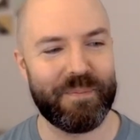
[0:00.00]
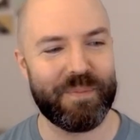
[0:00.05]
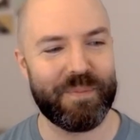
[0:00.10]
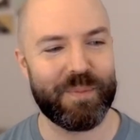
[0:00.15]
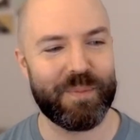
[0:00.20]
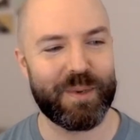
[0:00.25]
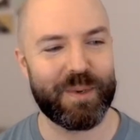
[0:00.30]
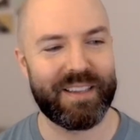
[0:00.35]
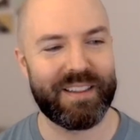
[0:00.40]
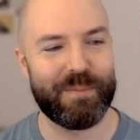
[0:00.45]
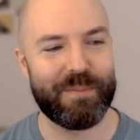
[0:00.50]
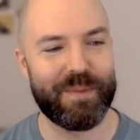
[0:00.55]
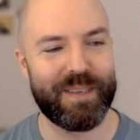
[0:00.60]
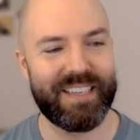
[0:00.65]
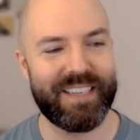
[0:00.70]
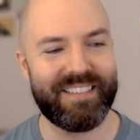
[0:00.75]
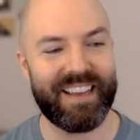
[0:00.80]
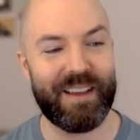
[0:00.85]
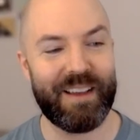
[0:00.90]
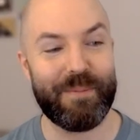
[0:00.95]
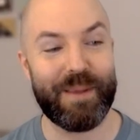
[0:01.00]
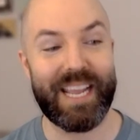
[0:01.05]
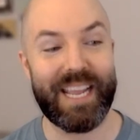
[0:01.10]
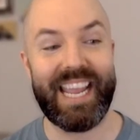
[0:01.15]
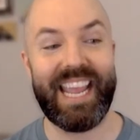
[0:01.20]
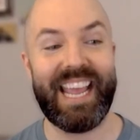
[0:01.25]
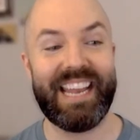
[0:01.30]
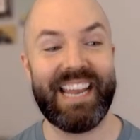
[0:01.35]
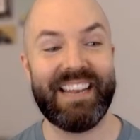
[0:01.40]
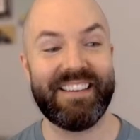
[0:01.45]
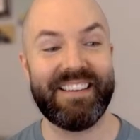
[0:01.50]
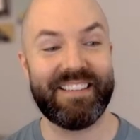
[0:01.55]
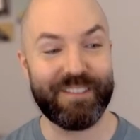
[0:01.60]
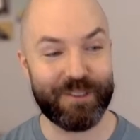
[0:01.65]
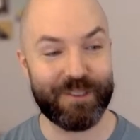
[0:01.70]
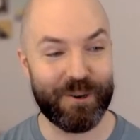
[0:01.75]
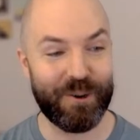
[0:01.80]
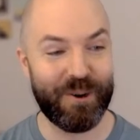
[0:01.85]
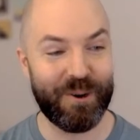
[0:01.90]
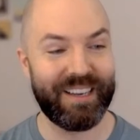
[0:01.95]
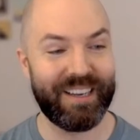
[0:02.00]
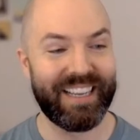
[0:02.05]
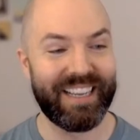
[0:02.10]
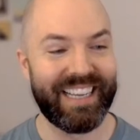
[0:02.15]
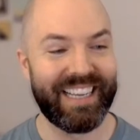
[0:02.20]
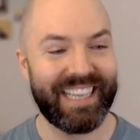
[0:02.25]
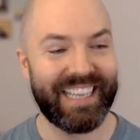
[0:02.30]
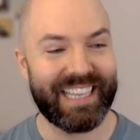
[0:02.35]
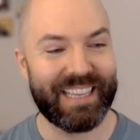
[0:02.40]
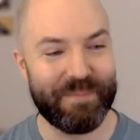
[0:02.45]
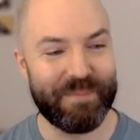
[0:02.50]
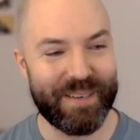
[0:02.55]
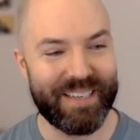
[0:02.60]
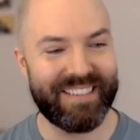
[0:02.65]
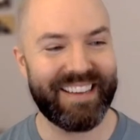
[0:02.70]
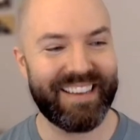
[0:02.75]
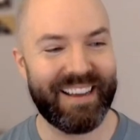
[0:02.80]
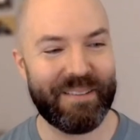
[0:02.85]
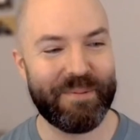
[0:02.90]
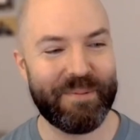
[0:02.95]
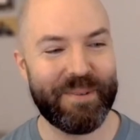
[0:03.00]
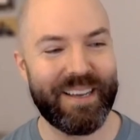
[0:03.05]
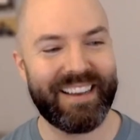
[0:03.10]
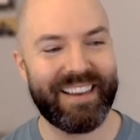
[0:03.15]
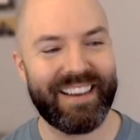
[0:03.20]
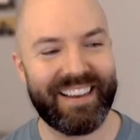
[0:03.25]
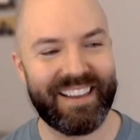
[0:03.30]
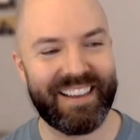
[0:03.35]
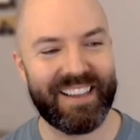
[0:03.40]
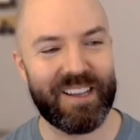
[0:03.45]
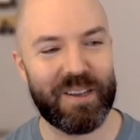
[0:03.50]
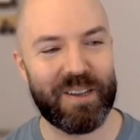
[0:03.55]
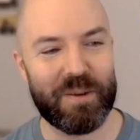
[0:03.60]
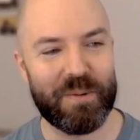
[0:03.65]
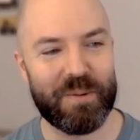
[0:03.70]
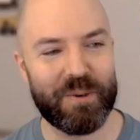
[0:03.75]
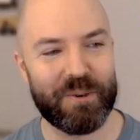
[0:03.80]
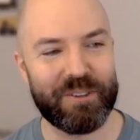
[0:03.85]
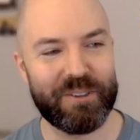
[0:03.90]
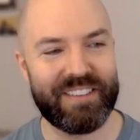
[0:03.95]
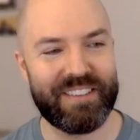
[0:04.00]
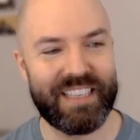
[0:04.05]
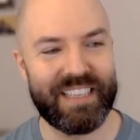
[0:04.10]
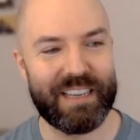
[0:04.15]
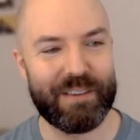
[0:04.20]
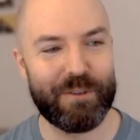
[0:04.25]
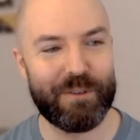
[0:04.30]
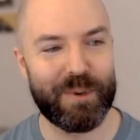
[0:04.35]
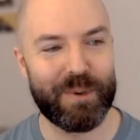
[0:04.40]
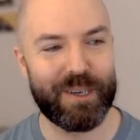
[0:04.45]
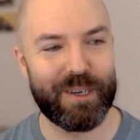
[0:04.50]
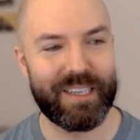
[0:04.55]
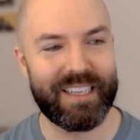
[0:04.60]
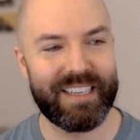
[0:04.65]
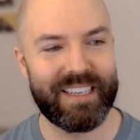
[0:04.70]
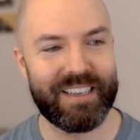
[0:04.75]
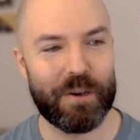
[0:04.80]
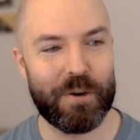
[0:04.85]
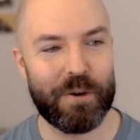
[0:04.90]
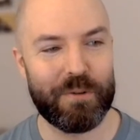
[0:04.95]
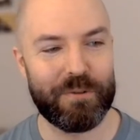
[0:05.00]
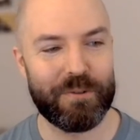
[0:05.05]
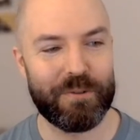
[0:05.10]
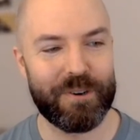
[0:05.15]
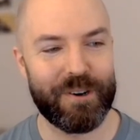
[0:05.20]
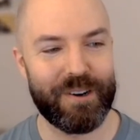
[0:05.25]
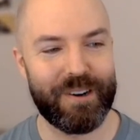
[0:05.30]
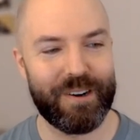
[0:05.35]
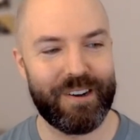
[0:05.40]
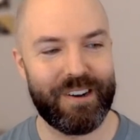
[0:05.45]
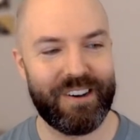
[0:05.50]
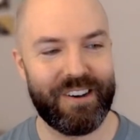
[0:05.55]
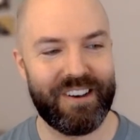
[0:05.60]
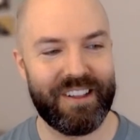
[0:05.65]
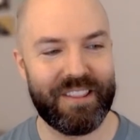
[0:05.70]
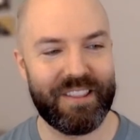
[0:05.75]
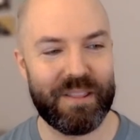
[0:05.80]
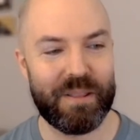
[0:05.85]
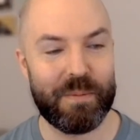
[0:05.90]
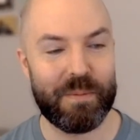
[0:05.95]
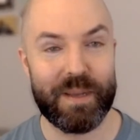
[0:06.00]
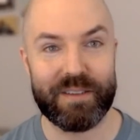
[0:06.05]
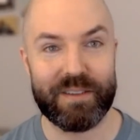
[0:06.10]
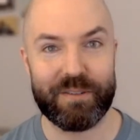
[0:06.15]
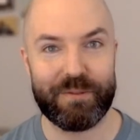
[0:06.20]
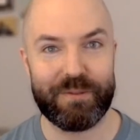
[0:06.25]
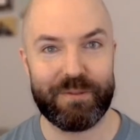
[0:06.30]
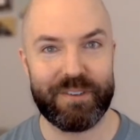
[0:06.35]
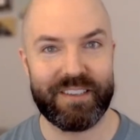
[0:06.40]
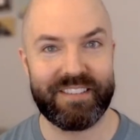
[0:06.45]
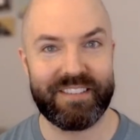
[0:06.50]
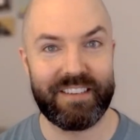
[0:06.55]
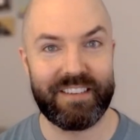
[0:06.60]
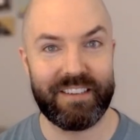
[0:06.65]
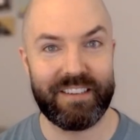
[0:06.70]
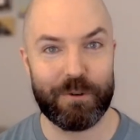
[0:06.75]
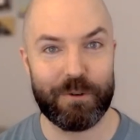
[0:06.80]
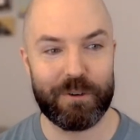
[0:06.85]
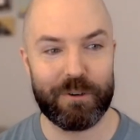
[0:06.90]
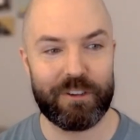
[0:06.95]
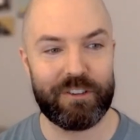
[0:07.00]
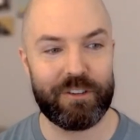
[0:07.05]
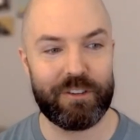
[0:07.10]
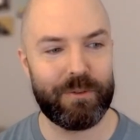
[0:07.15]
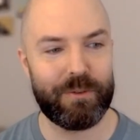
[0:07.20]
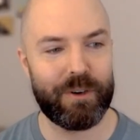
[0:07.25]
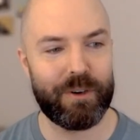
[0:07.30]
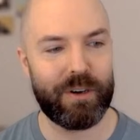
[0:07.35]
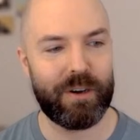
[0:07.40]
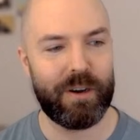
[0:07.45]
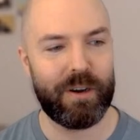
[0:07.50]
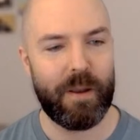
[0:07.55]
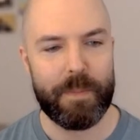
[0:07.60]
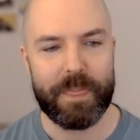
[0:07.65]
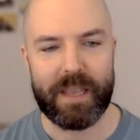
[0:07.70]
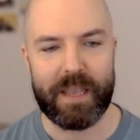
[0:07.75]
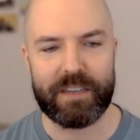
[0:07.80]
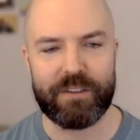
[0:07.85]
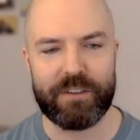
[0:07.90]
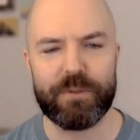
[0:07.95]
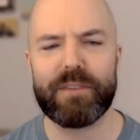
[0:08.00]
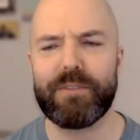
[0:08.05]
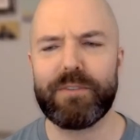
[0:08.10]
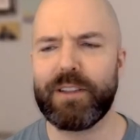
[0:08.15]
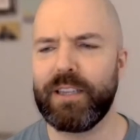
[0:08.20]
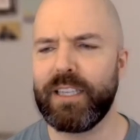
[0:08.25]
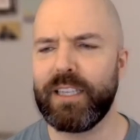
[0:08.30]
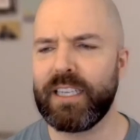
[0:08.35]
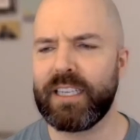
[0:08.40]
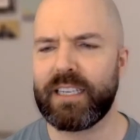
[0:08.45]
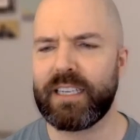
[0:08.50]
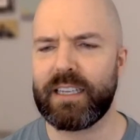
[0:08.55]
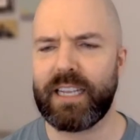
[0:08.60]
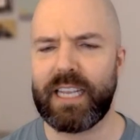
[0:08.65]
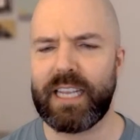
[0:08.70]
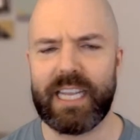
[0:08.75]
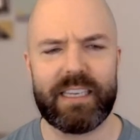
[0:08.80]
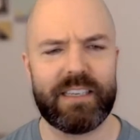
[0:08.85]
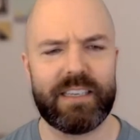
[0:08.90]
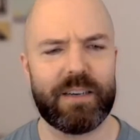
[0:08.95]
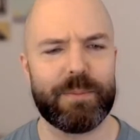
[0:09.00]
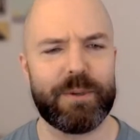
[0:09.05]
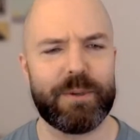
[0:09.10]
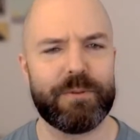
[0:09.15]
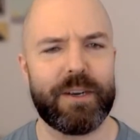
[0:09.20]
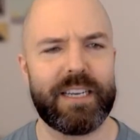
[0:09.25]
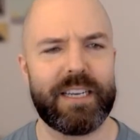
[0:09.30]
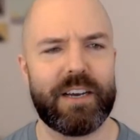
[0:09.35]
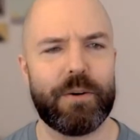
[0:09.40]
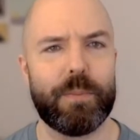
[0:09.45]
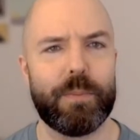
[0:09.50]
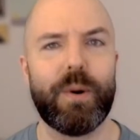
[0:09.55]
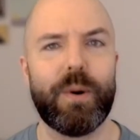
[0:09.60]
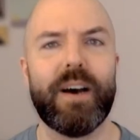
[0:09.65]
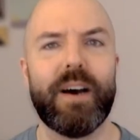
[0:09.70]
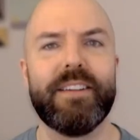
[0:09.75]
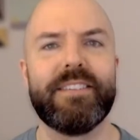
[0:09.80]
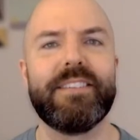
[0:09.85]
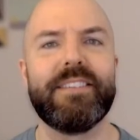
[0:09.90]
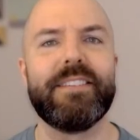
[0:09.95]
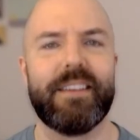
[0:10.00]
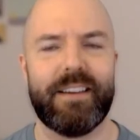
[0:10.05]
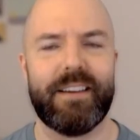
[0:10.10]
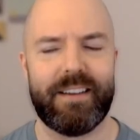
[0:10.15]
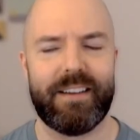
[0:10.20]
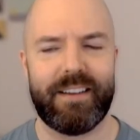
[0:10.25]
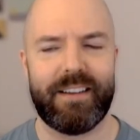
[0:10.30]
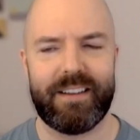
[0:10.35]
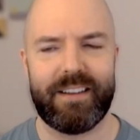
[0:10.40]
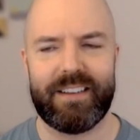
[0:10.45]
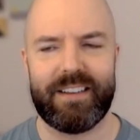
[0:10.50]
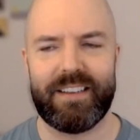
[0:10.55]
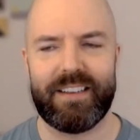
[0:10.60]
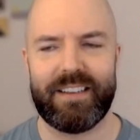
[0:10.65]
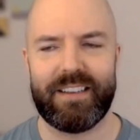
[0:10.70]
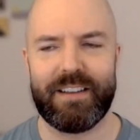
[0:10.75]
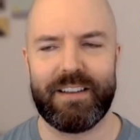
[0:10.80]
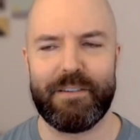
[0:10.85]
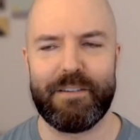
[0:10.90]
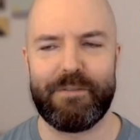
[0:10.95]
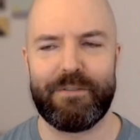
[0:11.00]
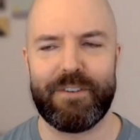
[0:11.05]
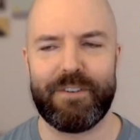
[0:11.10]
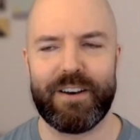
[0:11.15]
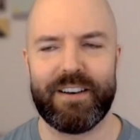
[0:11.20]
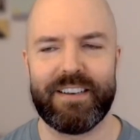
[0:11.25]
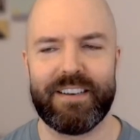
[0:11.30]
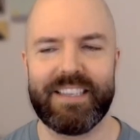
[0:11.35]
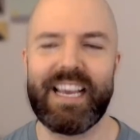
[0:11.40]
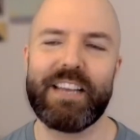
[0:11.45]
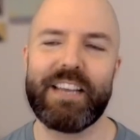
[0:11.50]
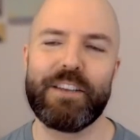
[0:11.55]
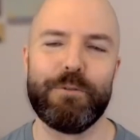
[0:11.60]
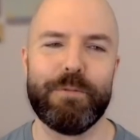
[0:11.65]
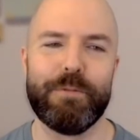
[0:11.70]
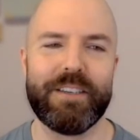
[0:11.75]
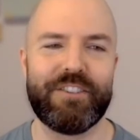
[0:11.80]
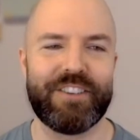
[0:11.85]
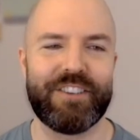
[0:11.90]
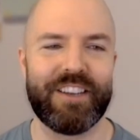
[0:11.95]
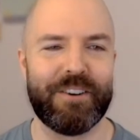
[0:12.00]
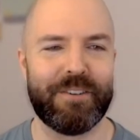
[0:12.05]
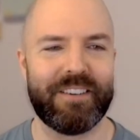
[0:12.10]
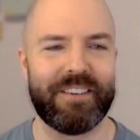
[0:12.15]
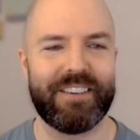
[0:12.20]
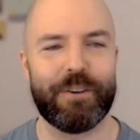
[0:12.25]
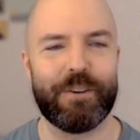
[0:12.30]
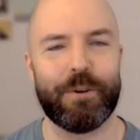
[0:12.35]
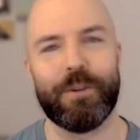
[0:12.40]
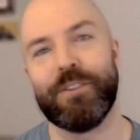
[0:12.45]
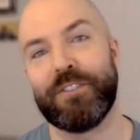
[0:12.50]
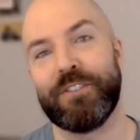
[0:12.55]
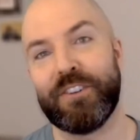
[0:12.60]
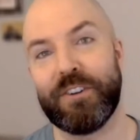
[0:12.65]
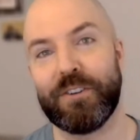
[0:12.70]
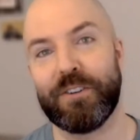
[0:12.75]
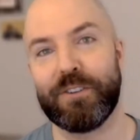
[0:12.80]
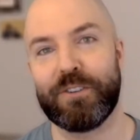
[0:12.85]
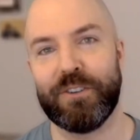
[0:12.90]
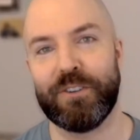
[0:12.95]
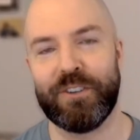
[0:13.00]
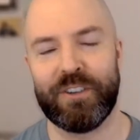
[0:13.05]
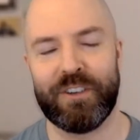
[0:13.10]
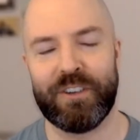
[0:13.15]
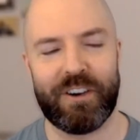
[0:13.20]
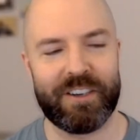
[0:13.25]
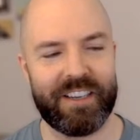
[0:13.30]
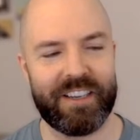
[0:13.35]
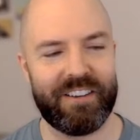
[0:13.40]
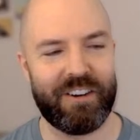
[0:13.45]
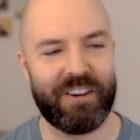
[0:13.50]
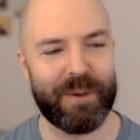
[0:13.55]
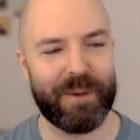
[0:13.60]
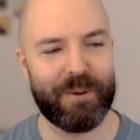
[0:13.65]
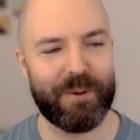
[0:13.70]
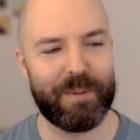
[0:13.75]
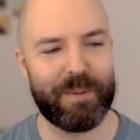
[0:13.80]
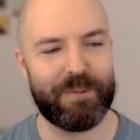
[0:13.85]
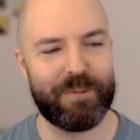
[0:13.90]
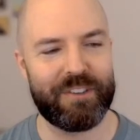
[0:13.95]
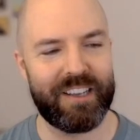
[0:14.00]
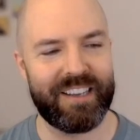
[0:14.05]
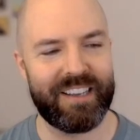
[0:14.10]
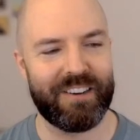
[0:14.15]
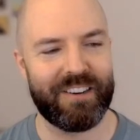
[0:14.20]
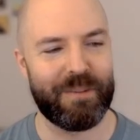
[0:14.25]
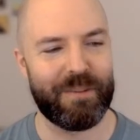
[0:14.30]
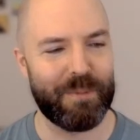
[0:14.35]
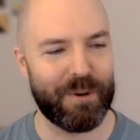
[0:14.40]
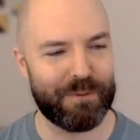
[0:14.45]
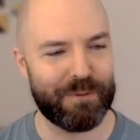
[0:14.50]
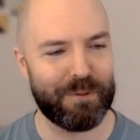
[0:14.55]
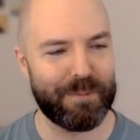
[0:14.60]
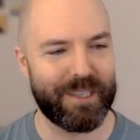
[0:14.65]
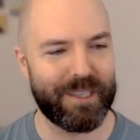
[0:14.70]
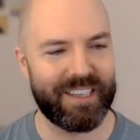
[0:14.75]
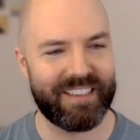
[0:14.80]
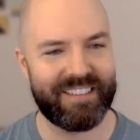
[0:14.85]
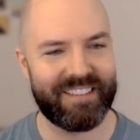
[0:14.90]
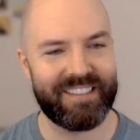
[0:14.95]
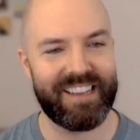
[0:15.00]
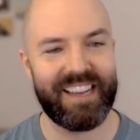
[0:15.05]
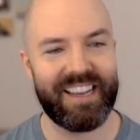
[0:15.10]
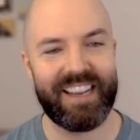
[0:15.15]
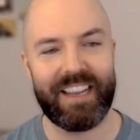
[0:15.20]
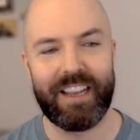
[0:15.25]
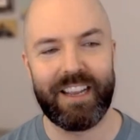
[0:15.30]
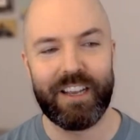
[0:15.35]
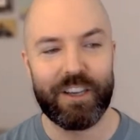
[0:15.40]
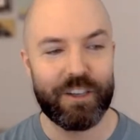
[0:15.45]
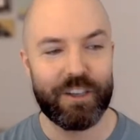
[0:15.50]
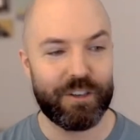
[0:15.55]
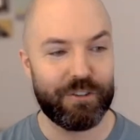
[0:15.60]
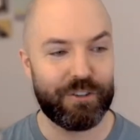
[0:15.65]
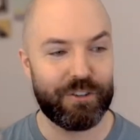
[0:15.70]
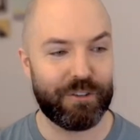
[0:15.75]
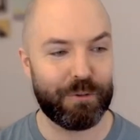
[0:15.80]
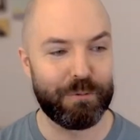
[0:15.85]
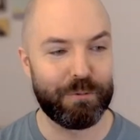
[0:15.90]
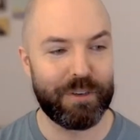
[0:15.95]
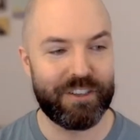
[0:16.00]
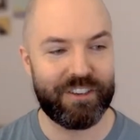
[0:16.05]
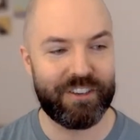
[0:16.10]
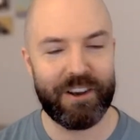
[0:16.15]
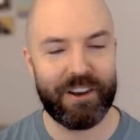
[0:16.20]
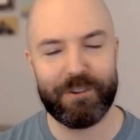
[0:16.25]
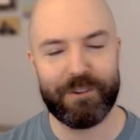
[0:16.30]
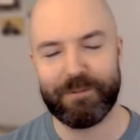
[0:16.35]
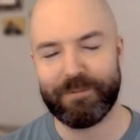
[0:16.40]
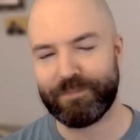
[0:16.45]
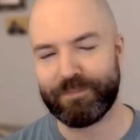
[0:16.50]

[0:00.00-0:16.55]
But in the meantime, and Discord, in the meantime, we'll see everybody over on the Mental Fitness Discord server. I don't have a link handy on me right now, but if, yeah, you reach out, or there's an article on it my website, on markfreeman.ca, just reach out.